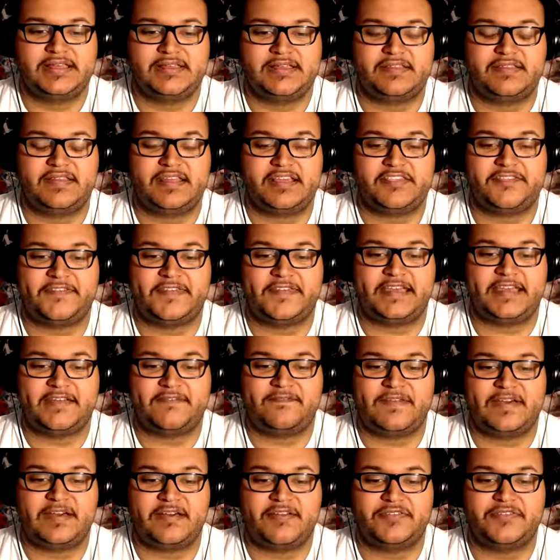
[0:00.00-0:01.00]
The next thing I
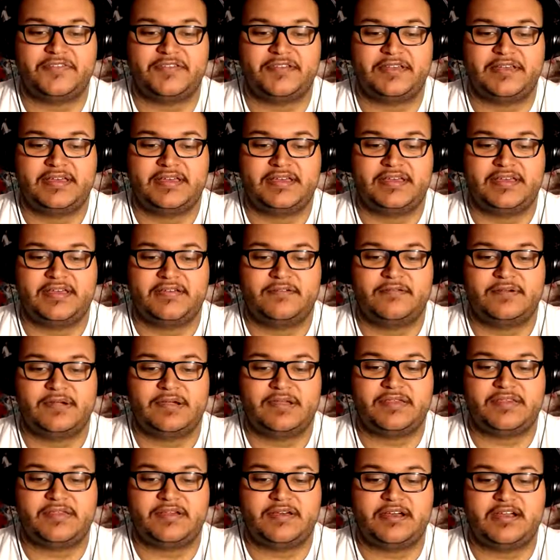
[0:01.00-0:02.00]
felt were
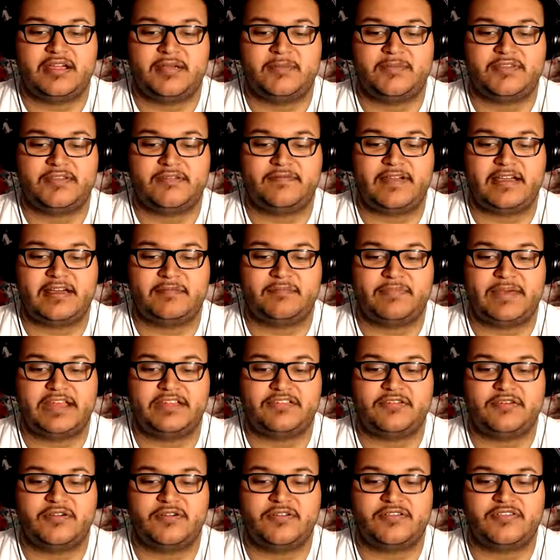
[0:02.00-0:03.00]
his arms around my
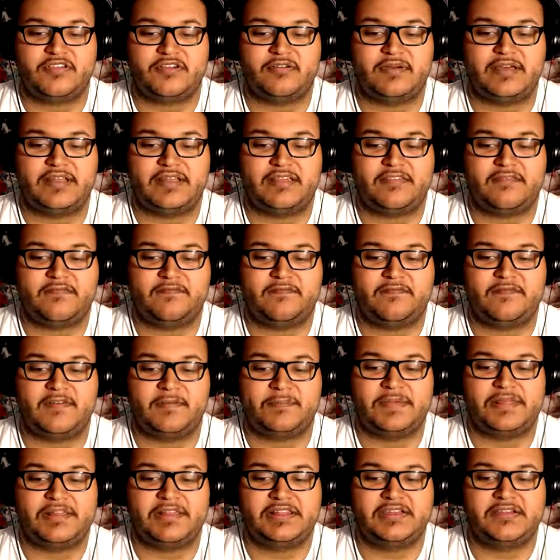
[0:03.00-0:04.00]
torso and his
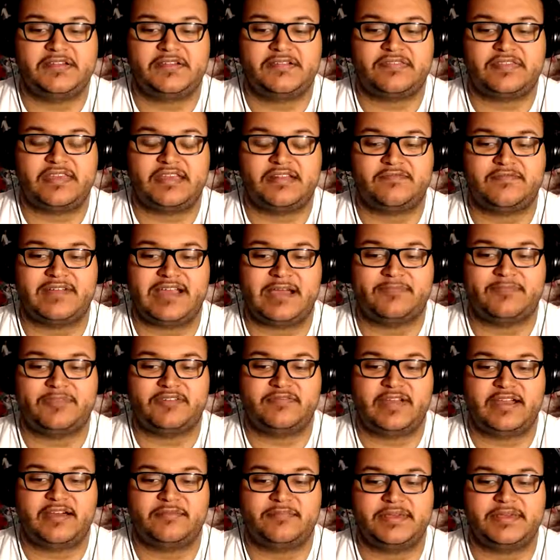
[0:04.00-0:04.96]
familiar scent wrapped around